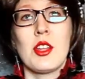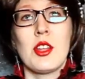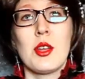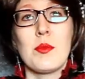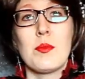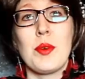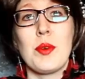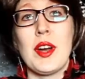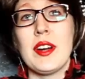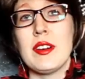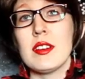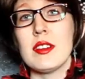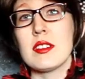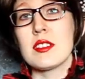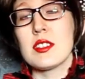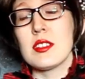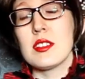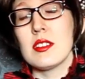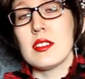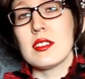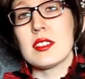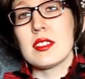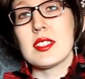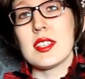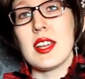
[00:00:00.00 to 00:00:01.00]

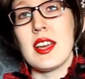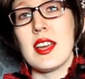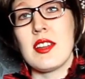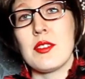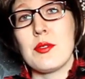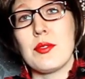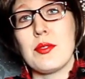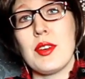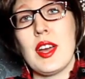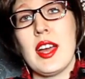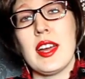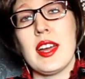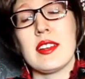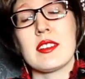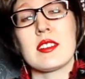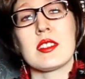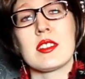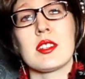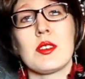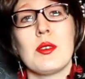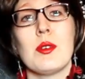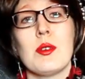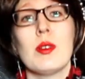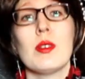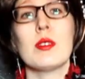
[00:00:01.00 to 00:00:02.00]
Parasols and fans
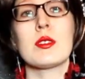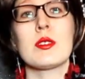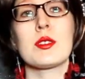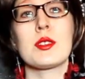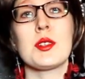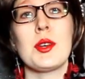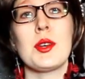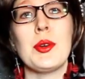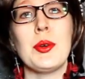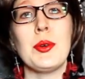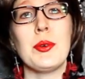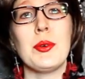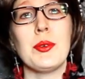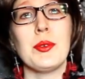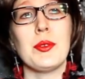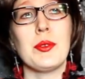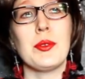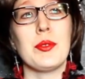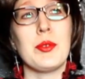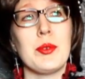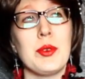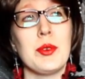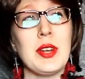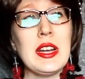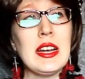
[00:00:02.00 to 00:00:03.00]
also
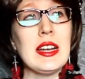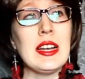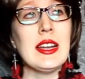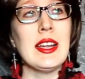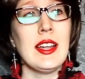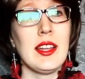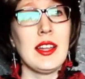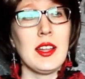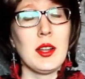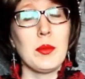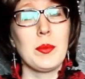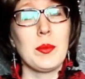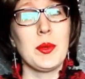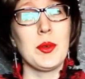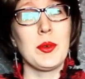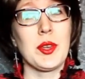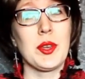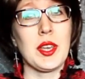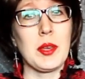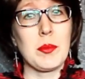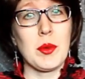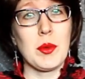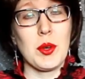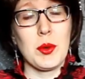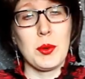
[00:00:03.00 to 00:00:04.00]
really help you
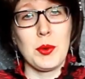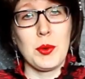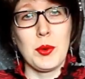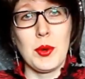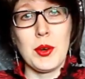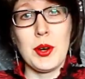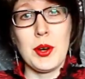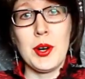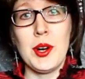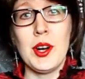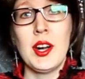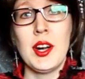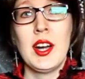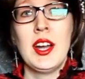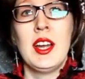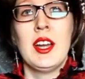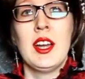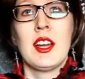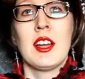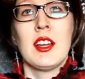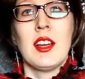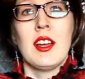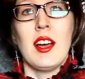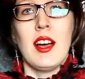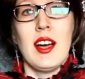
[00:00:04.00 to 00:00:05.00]
keep cooler.
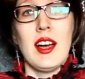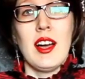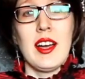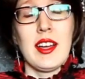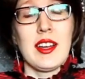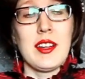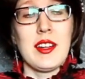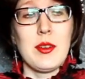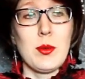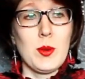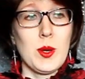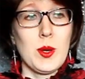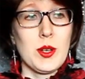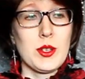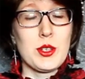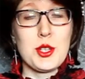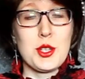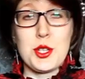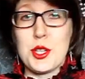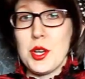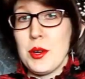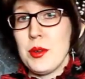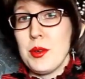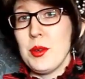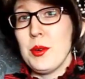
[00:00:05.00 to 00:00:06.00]
I would
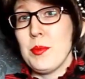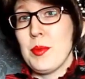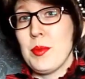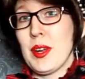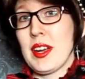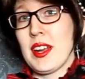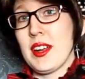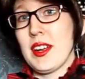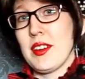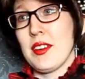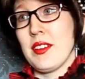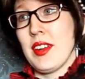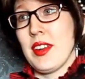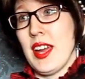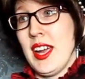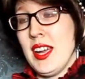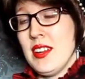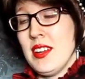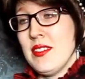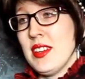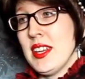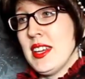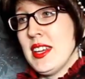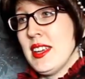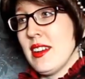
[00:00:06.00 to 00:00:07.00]
show you, but I don't have
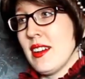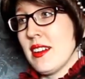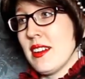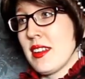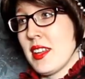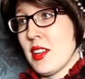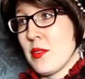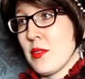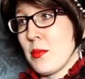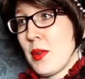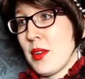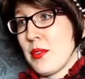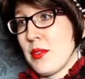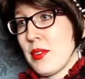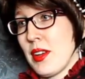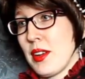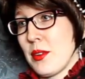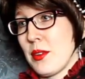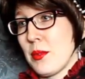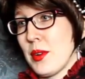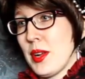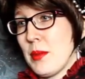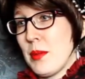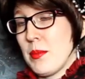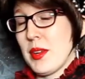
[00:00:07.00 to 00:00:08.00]
any. I gave my fan
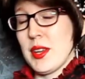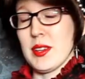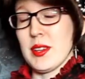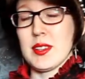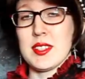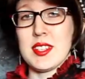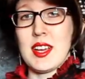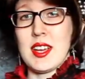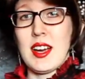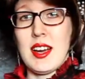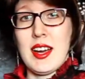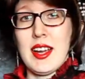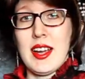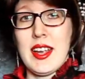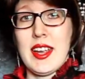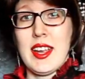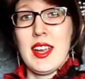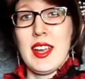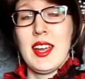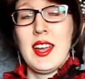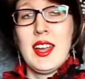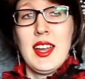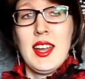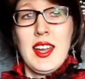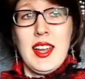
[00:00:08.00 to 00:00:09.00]
away because I
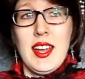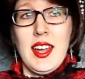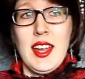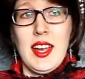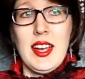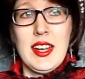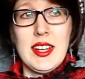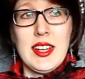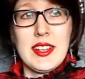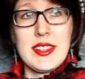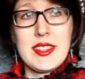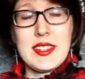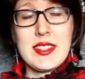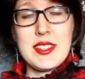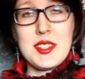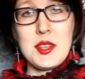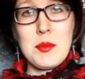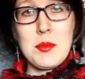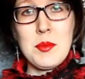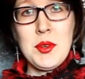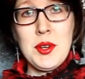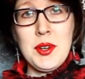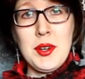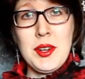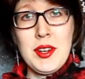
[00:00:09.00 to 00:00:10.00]
hate
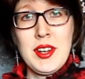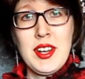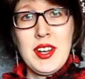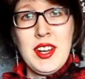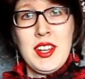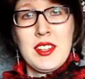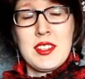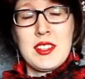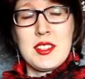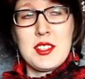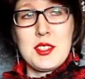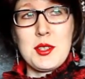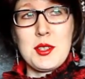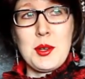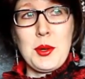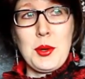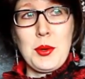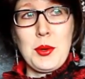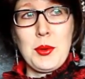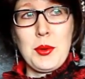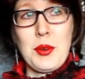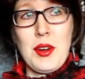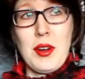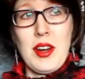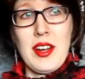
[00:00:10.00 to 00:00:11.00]
summer,
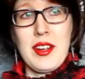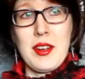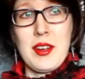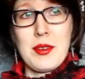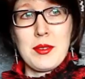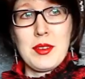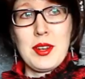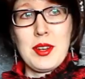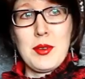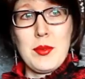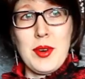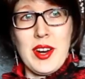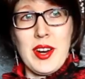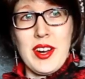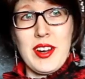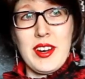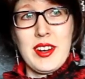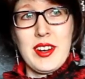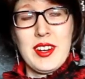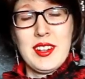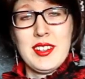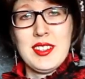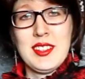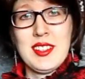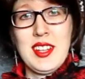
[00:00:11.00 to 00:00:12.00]
so I only wear
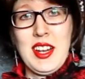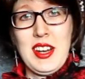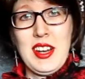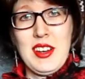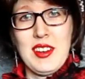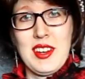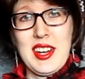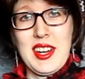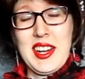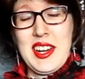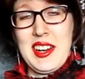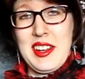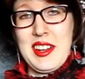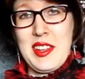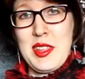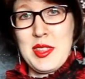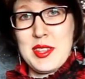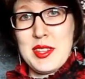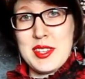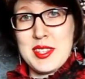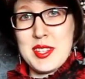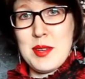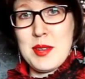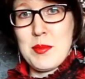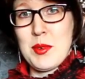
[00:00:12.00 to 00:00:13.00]
Lolita in the
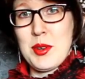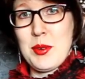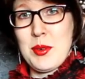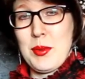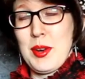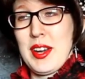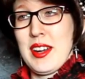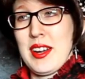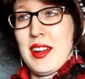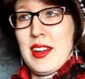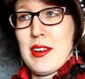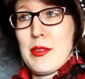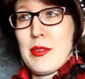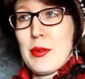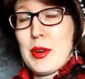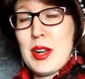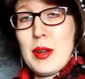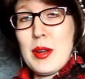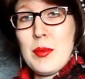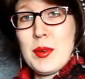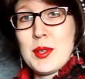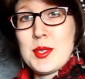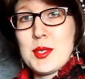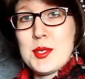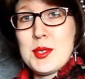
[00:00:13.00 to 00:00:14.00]
summer when I really
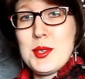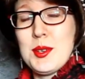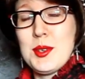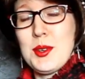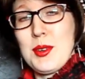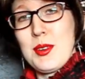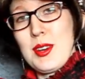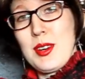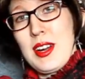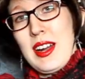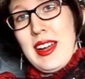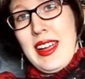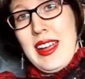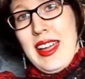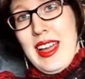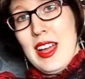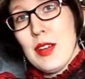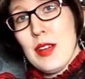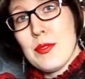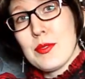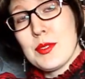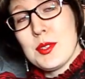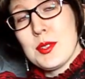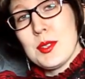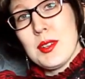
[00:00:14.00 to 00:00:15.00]
want to, or I
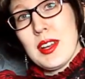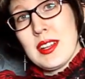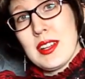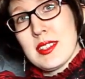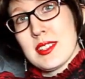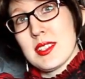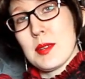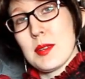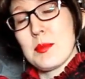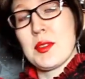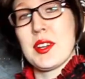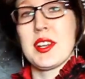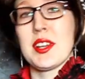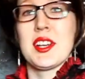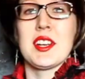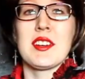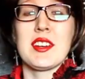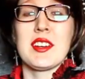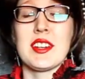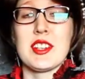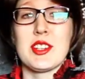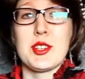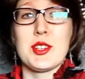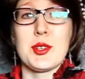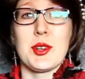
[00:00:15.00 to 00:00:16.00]
have to, and summer here
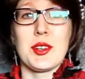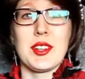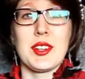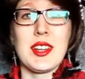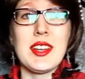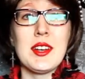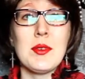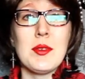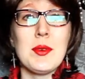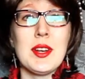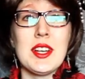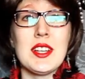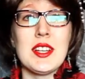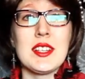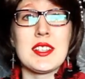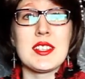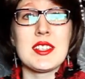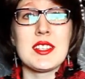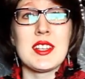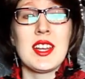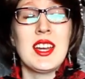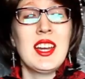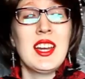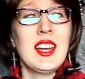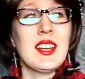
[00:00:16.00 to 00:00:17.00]
is short anyways,
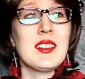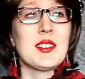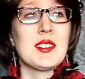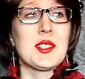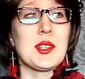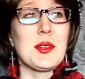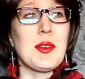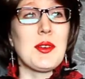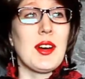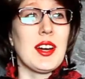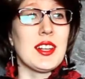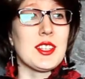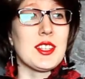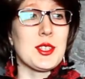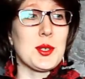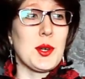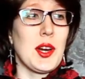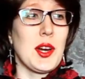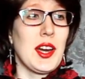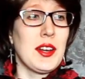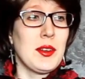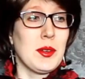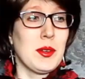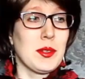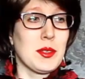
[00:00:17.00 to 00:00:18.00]
so I
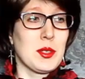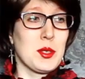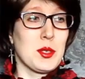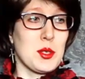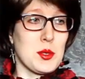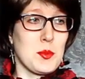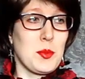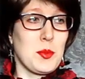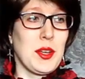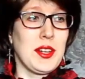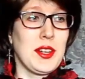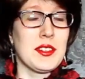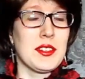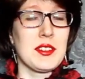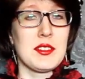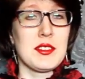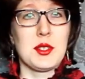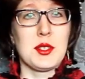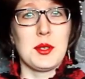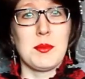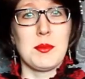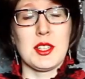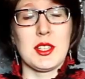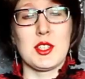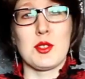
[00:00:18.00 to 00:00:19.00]
try not to spend too
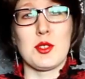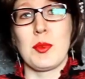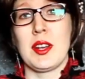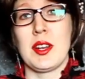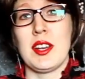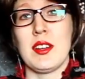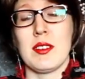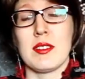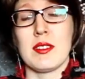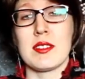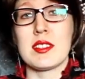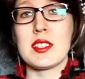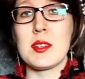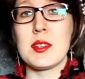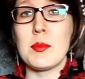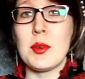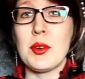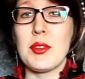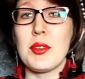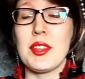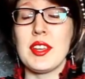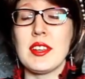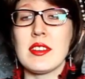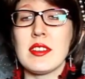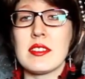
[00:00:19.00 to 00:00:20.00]
much money on summer
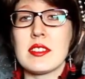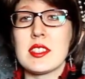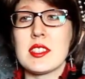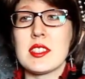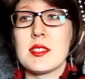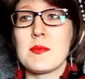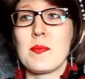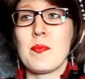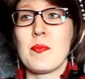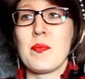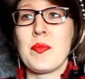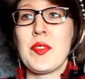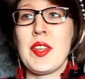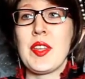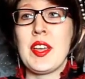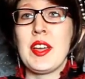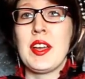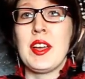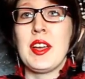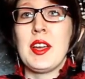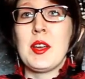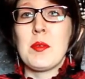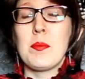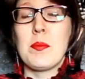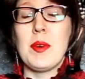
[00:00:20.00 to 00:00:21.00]
things.
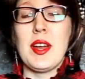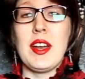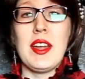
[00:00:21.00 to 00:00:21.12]
But